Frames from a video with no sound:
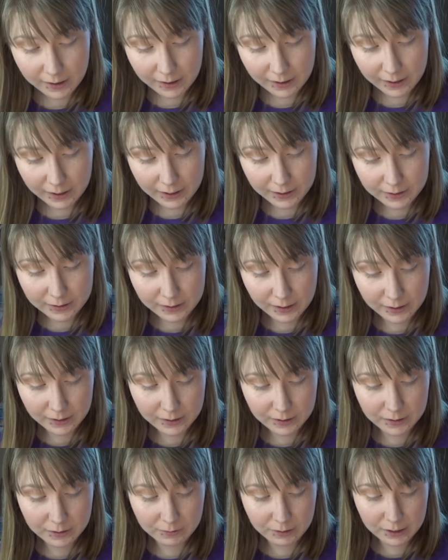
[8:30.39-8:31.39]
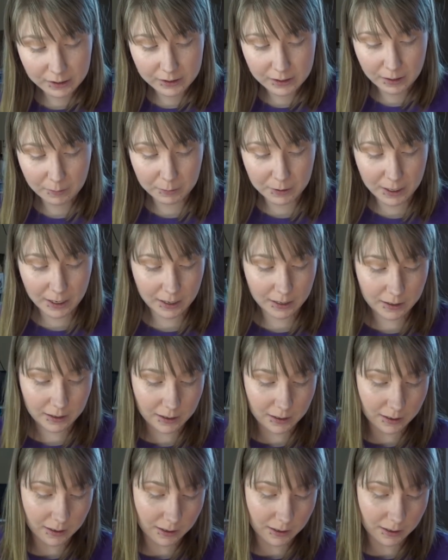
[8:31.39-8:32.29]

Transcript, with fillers: I sent it to my stepdad